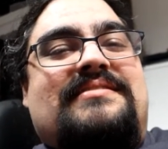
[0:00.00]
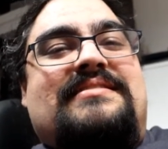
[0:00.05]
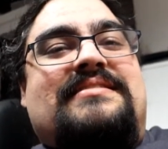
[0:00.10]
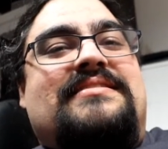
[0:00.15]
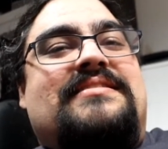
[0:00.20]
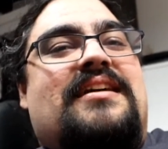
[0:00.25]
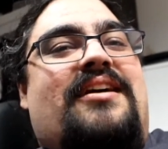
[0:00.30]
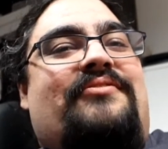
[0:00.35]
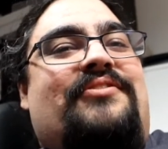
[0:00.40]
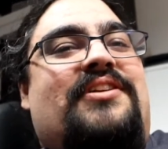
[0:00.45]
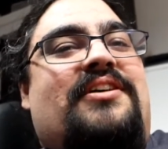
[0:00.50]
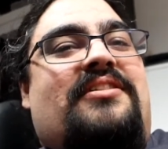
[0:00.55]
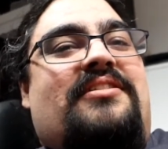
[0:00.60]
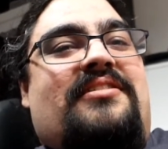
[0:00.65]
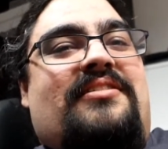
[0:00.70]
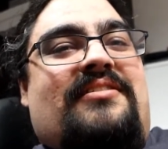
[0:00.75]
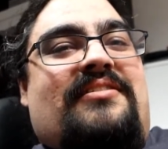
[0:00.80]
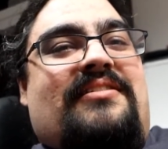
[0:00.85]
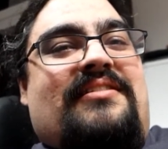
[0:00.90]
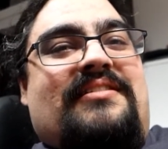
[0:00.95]

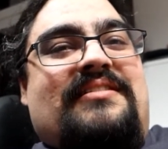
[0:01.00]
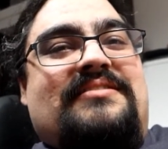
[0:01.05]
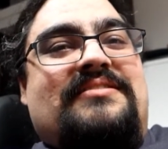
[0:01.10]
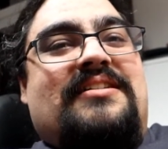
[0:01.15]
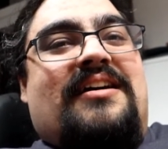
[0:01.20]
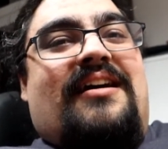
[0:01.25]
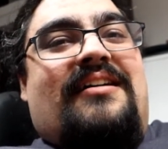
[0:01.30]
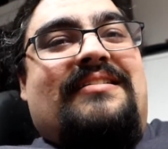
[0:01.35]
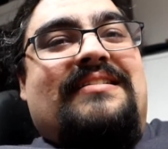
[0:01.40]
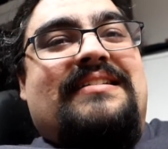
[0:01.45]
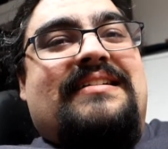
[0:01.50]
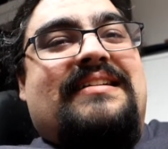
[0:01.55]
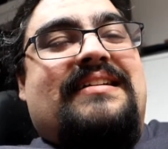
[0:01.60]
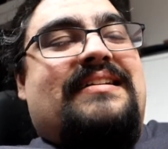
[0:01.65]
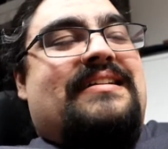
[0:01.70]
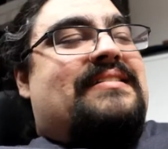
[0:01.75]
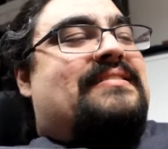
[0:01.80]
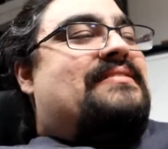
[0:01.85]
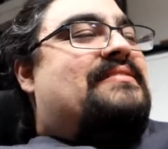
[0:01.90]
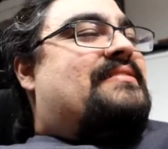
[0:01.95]
Salvador
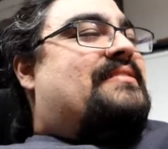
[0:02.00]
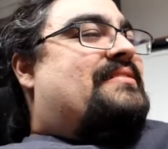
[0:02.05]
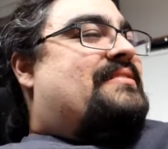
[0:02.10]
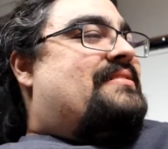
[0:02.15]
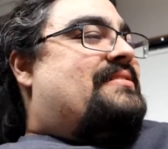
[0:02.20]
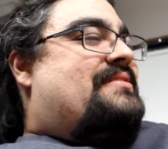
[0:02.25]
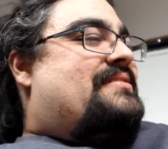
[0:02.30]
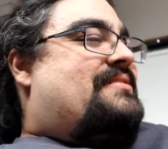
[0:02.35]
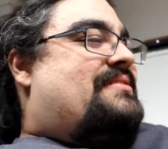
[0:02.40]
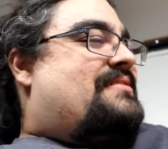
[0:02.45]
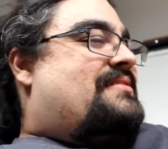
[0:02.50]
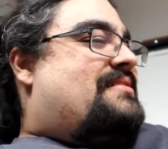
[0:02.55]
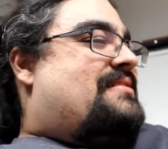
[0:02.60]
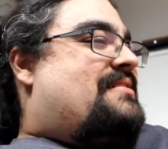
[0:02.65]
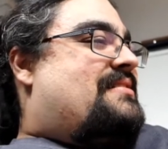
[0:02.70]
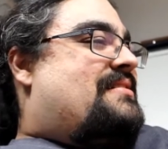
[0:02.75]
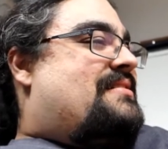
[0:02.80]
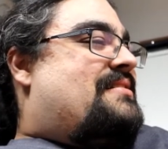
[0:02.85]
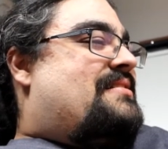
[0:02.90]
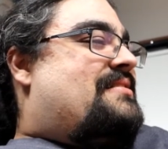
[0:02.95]
Dali and
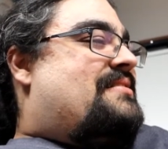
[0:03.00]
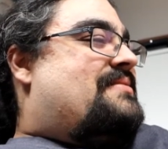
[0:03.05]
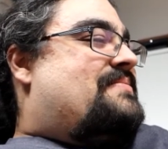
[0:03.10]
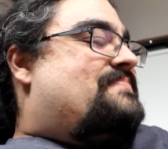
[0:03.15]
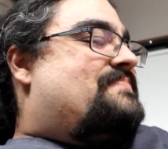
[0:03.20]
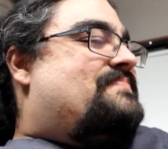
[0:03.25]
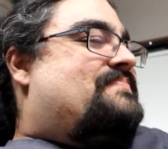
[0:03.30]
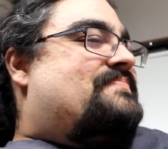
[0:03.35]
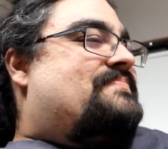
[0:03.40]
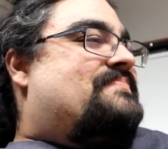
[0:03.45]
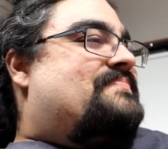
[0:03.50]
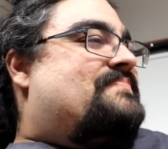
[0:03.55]
um,